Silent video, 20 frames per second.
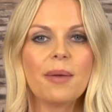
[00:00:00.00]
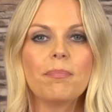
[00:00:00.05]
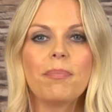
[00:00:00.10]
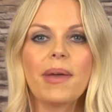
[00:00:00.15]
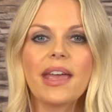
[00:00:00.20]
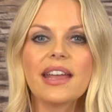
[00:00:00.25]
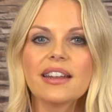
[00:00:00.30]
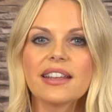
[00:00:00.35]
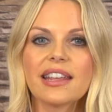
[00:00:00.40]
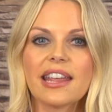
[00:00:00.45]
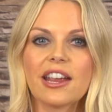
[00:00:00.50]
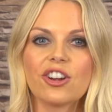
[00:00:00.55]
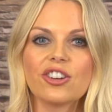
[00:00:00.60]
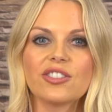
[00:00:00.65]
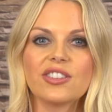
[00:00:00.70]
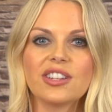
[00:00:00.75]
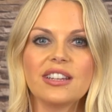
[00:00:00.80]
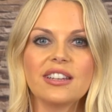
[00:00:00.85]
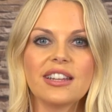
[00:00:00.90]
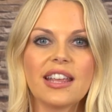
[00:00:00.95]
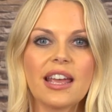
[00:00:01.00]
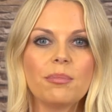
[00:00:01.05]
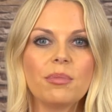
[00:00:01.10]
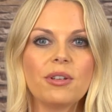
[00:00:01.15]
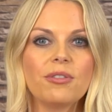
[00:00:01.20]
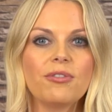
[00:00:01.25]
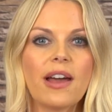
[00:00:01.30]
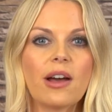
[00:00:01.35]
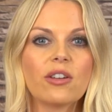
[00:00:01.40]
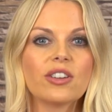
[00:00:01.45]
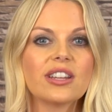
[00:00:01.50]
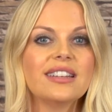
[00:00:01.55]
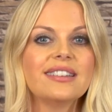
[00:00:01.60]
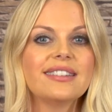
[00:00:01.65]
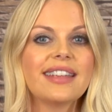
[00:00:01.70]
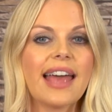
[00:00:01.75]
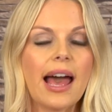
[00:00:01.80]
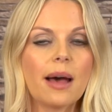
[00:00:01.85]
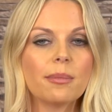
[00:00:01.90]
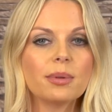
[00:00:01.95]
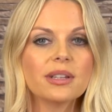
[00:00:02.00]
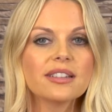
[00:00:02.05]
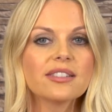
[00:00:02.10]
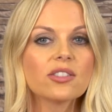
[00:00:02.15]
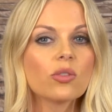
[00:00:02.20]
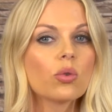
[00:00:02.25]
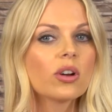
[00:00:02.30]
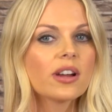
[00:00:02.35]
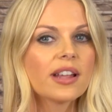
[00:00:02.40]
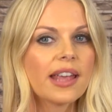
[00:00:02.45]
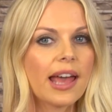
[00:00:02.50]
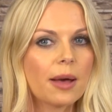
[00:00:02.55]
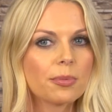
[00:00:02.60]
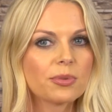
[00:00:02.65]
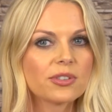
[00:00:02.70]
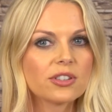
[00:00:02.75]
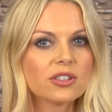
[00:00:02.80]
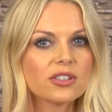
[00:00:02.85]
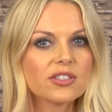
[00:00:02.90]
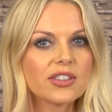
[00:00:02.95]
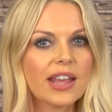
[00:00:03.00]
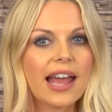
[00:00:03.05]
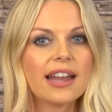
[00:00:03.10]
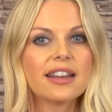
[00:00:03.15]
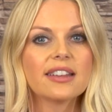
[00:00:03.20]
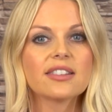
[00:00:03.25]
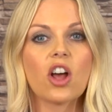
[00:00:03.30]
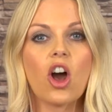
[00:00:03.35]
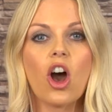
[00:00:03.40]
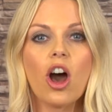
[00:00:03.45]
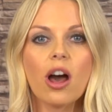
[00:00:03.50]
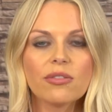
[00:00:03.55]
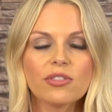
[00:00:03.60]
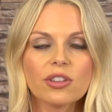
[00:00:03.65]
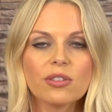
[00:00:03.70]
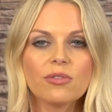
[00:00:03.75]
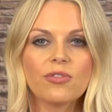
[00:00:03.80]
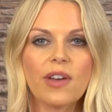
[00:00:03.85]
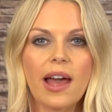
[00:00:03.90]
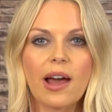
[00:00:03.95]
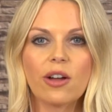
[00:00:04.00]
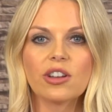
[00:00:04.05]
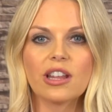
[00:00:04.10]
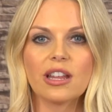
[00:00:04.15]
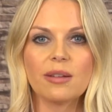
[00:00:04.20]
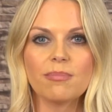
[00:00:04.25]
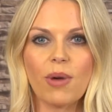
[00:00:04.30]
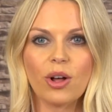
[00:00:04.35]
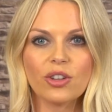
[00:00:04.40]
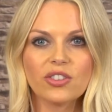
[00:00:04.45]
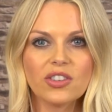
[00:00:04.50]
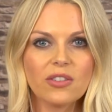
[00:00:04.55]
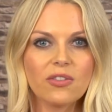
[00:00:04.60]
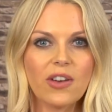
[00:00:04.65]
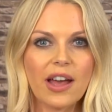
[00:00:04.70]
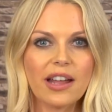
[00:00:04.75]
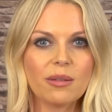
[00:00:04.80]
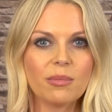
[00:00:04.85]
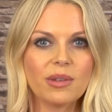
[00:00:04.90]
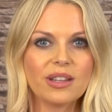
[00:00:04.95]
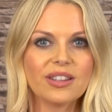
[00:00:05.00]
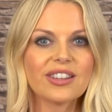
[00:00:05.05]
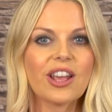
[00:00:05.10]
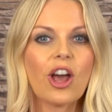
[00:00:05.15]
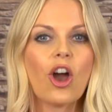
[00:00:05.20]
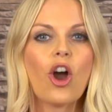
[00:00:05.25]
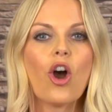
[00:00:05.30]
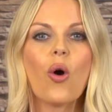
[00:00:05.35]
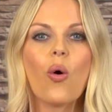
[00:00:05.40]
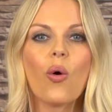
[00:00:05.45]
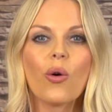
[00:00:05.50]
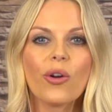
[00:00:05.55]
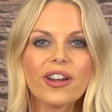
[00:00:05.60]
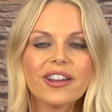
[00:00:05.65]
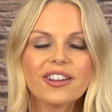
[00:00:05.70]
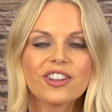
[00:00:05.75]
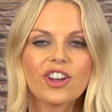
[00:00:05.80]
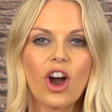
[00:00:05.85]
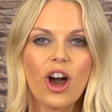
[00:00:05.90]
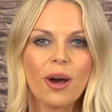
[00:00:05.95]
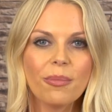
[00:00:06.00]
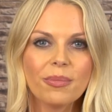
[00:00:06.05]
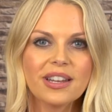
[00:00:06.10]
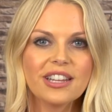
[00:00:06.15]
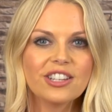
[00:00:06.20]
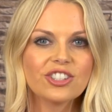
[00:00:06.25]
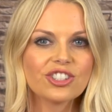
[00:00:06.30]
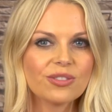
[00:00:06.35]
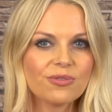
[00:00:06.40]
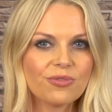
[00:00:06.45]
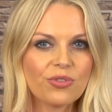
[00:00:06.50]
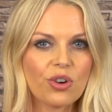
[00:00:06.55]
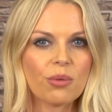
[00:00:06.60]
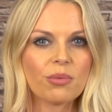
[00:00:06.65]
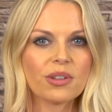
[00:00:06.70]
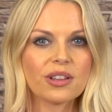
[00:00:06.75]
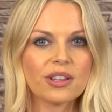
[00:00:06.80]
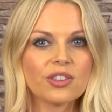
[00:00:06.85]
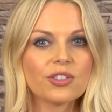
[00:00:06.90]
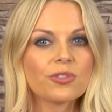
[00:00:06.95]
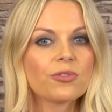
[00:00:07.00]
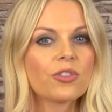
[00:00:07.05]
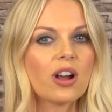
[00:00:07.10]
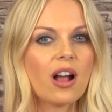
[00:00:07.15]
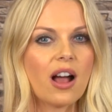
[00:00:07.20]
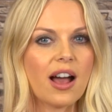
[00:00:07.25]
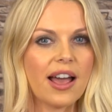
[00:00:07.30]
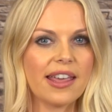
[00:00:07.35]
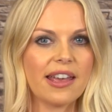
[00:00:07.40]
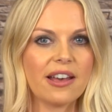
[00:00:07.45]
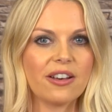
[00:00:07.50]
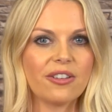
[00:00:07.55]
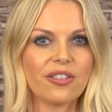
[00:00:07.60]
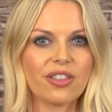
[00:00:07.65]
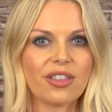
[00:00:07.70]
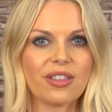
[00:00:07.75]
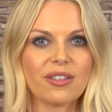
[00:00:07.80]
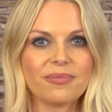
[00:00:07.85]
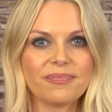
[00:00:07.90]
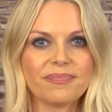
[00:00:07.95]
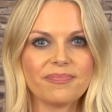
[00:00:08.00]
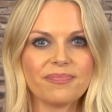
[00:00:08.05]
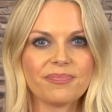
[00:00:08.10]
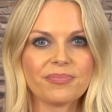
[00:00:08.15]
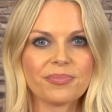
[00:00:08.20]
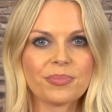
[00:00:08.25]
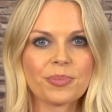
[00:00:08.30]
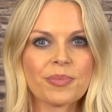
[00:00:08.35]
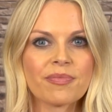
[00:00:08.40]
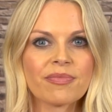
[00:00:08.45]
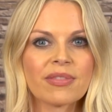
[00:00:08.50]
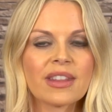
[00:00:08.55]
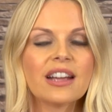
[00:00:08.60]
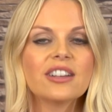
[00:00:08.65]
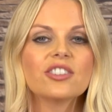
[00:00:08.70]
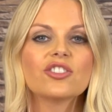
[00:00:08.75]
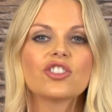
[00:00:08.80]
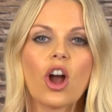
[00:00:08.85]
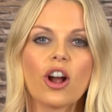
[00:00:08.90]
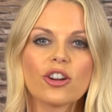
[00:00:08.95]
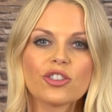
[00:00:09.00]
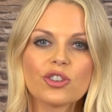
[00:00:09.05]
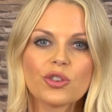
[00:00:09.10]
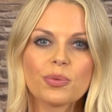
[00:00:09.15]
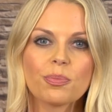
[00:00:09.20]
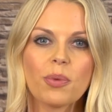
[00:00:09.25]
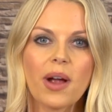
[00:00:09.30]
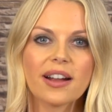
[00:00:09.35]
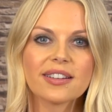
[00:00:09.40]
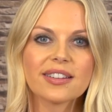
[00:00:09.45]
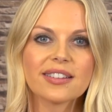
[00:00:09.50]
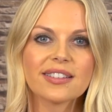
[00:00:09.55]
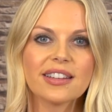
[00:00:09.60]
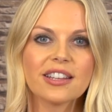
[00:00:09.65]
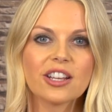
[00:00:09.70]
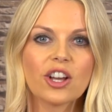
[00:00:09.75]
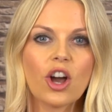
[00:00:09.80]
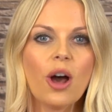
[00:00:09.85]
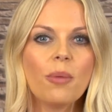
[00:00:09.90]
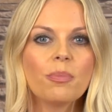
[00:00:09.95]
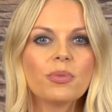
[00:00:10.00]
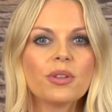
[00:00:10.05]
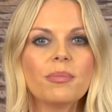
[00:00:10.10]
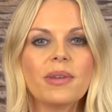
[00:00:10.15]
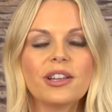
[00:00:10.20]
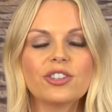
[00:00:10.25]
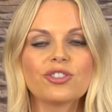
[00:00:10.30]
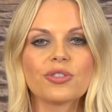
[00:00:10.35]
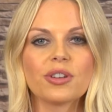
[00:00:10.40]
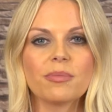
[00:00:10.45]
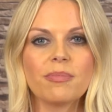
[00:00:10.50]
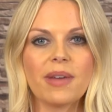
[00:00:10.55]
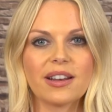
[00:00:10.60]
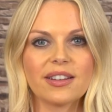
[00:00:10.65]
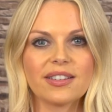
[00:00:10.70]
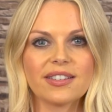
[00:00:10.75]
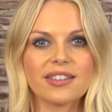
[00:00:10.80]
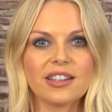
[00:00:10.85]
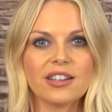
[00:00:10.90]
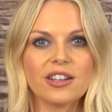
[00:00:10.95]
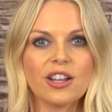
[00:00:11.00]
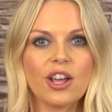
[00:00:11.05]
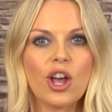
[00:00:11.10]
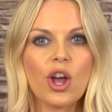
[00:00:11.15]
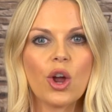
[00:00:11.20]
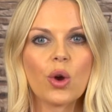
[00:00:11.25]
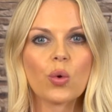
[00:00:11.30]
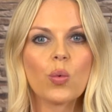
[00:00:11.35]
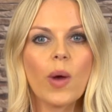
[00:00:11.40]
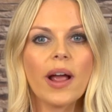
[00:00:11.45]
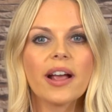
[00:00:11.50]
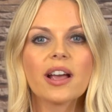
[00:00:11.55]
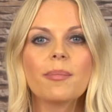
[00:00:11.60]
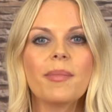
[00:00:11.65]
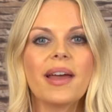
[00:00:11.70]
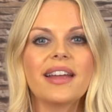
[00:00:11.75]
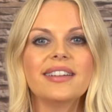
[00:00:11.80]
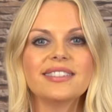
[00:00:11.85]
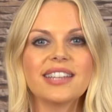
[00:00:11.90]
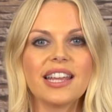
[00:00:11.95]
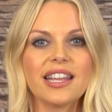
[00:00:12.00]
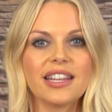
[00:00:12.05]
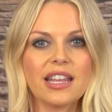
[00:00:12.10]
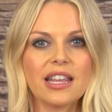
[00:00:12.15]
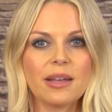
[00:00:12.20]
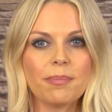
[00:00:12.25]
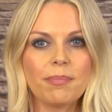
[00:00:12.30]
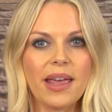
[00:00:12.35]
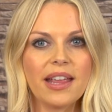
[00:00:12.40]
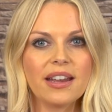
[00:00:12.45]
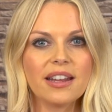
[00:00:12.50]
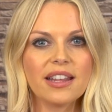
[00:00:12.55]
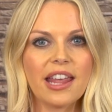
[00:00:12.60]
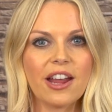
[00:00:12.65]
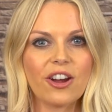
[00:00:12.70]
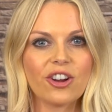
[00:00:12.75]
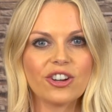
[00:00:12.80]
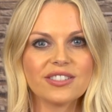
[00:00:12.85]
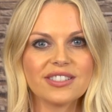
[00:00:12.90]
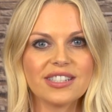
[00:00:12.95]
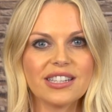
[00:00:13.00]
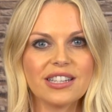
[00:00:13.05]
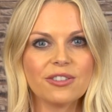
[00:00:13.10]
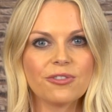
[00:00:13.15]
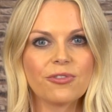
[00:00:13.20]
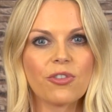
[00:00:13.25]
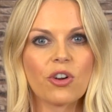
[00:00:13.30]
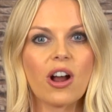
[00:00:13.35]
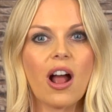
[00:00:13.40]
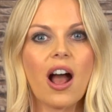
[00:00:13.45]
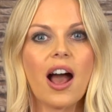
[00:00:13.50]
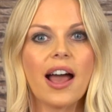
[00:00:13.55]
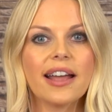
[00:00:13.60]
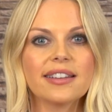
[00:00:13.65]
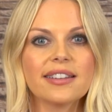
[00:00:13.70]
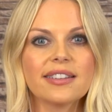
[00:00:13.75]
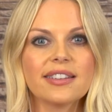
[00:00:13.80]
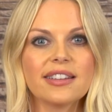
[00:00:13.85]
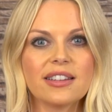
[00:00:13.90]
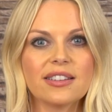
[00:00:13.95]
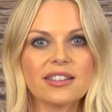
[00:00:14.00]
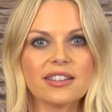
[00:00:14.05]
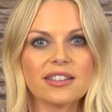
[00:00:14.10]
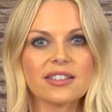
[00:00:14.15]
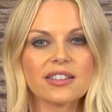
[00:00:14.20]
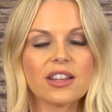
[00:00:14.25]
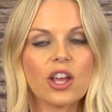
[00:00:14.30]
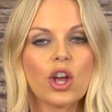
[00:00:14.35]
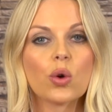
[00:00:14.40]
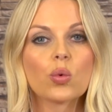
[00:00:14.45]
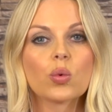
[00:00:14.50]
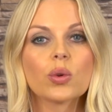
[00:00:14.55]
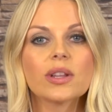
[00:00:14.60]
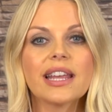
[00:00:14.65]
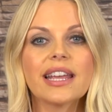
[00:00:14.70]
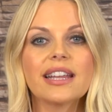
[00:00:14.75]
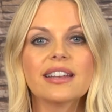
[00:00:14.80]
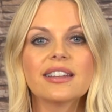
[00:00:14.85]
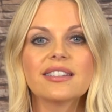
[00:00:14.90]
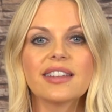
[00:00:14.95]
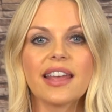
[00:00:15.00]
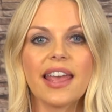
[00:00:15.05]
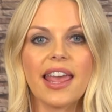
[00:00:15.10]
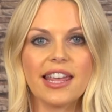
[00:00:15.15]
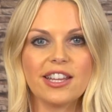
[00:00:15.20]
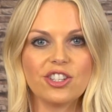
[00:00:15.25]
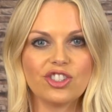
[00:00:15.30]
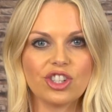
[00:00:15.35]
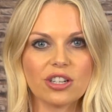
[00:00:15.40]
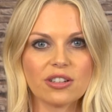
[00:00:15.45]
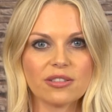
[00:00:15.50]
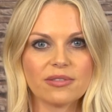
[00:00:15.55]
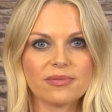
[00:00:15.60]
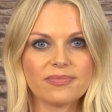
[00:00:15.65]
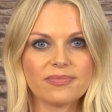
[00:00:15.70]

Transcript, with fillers: Beta-carotene can be found in tablets or capsules and is often found in multivitamins or in combination formulas for eye health. Doctors practicing complementary medicine recommend taking beta-carotene for eye diseases related to aging.